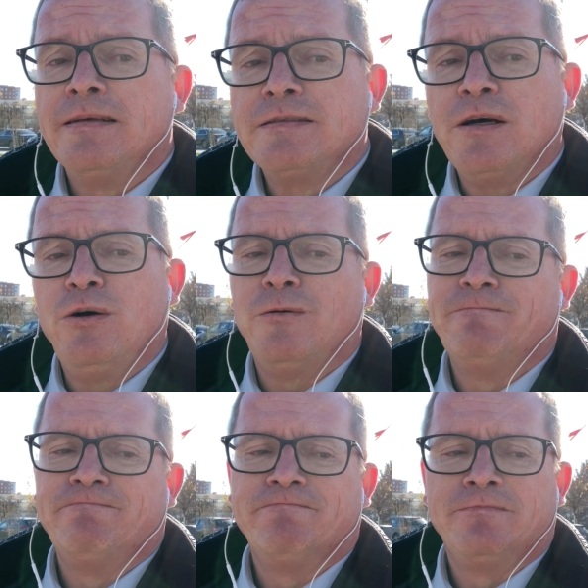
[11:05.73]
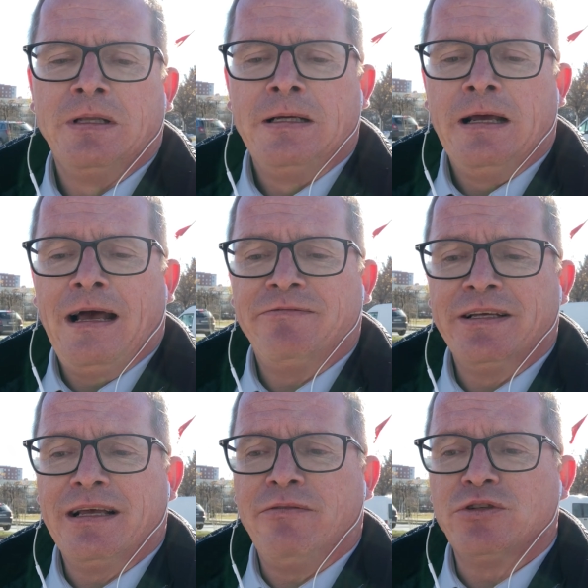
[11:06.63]
So, I
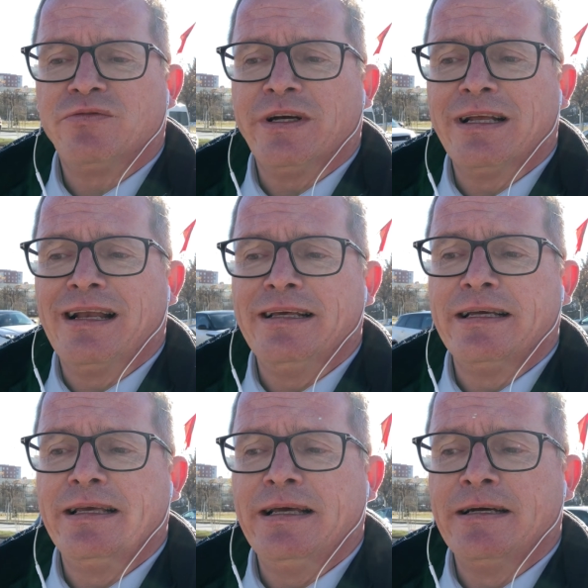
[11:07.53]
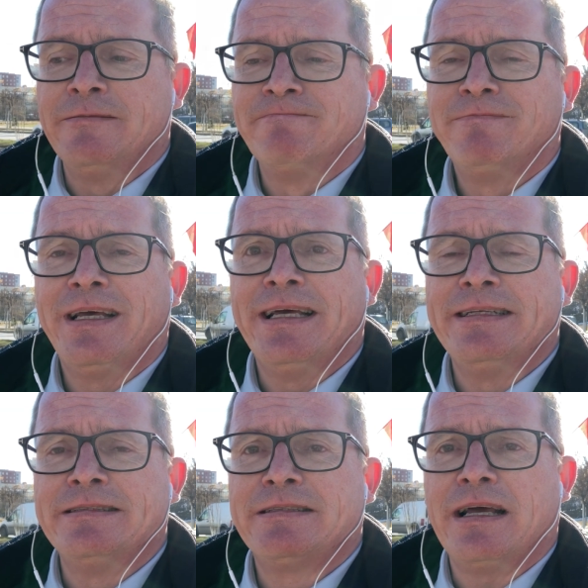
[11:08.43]
think I was very clear here,
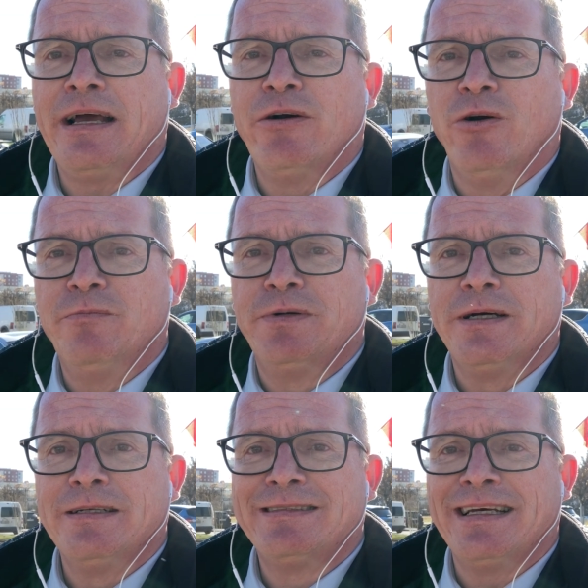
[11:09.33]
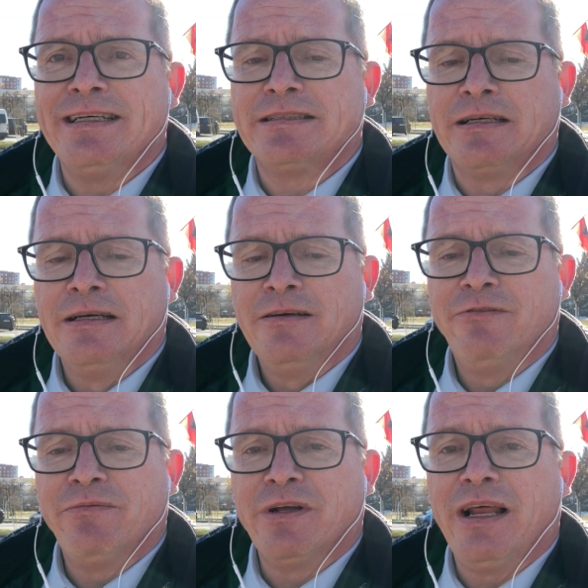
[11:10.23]
and I hope that
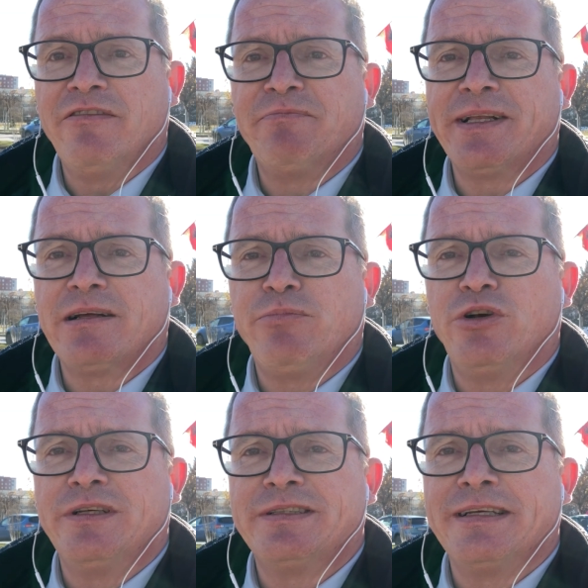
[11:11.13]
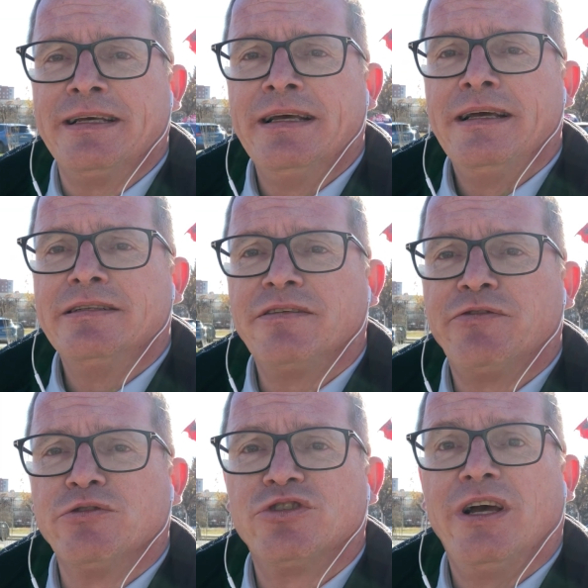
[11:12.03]
we will have better policy in the
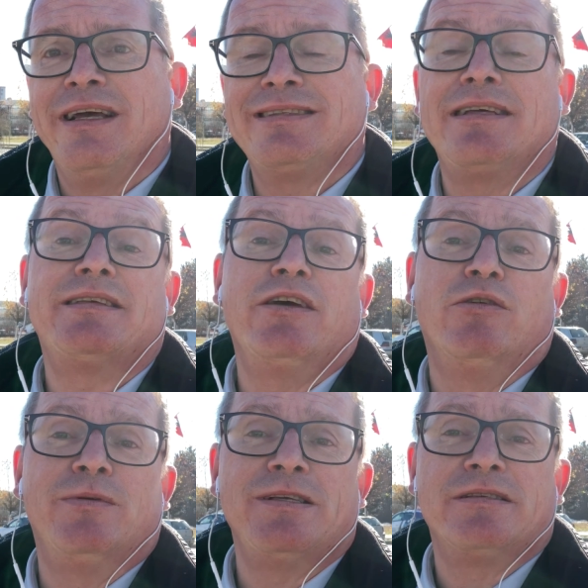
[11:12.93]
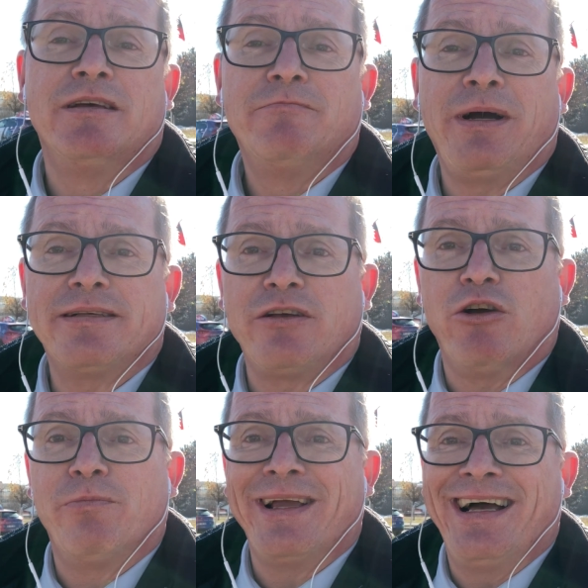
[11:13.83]
future. As I say always, Pax
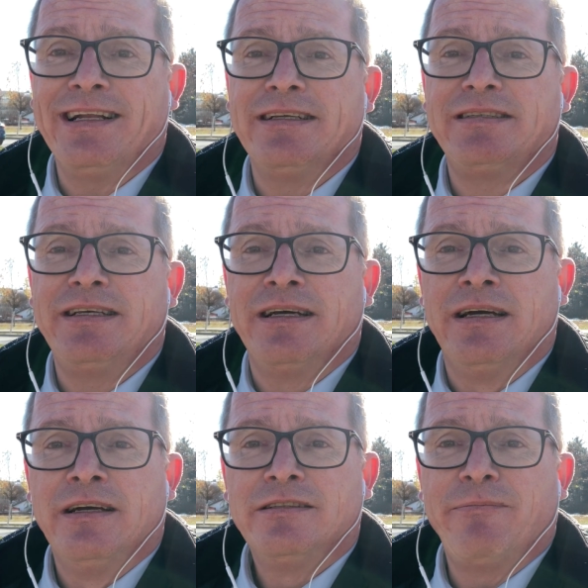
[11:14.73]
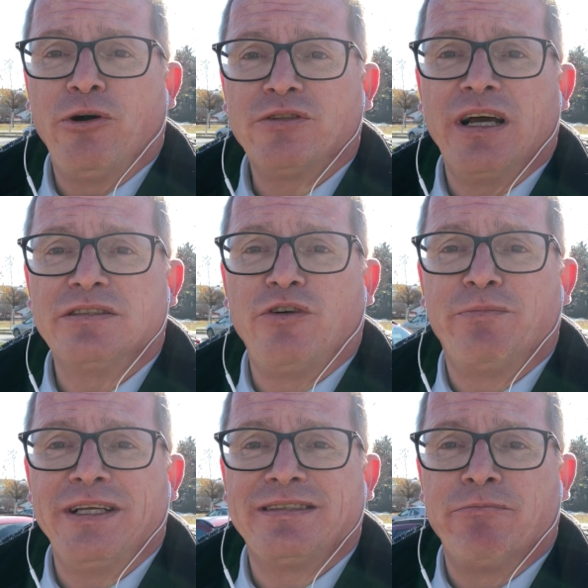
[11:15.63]
Europiana is here, the podcast for
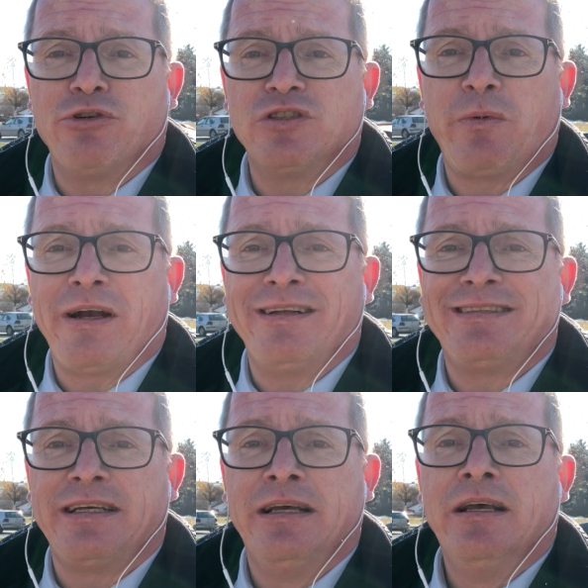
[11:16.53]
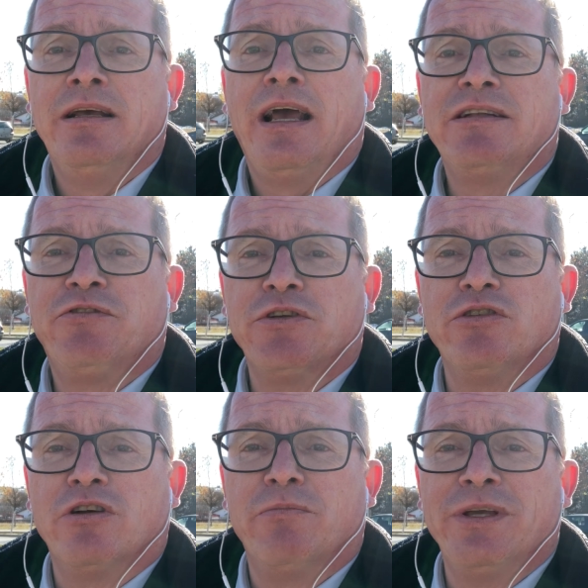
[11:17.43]
peace and prosperity and for
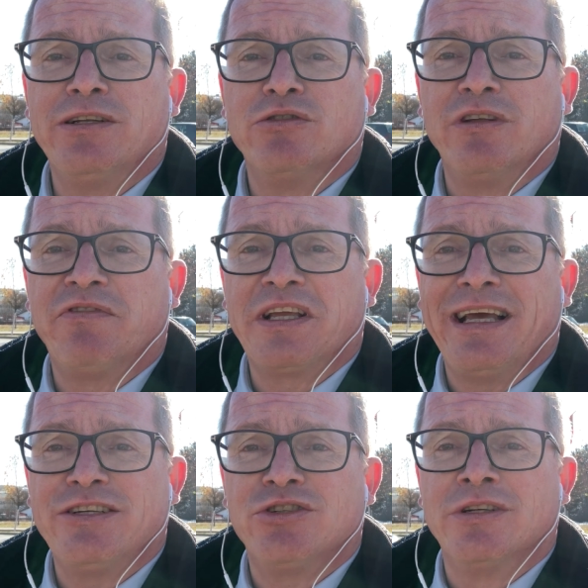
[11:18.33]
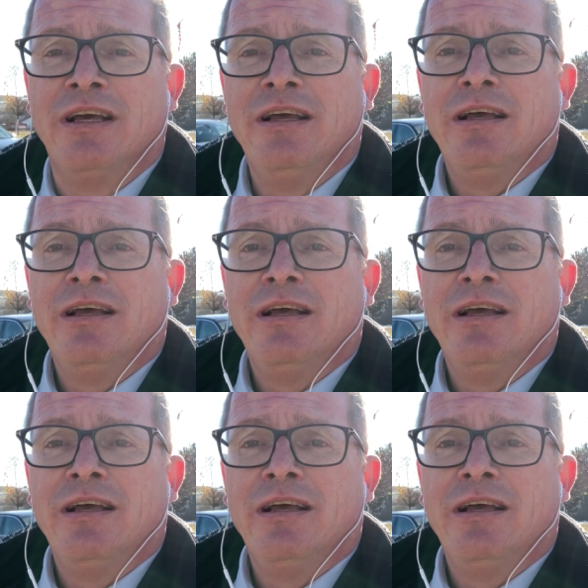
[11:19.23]
European unification.